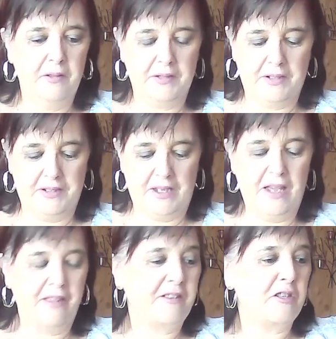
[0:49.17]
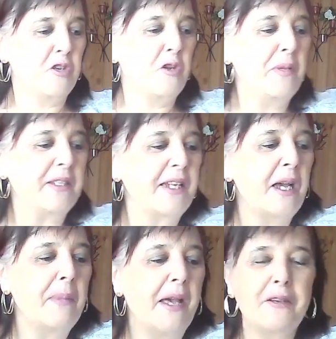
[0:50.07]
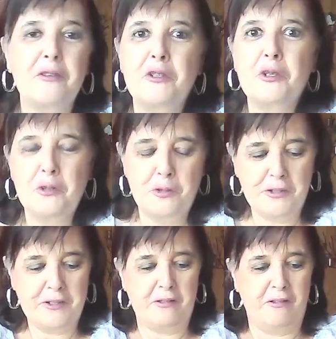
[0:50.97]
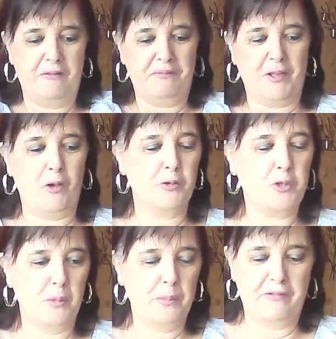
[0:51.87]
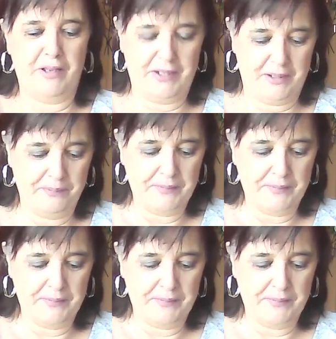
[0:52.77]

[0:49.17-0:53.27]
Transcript: Say so they're determined to come out in twos on top of it.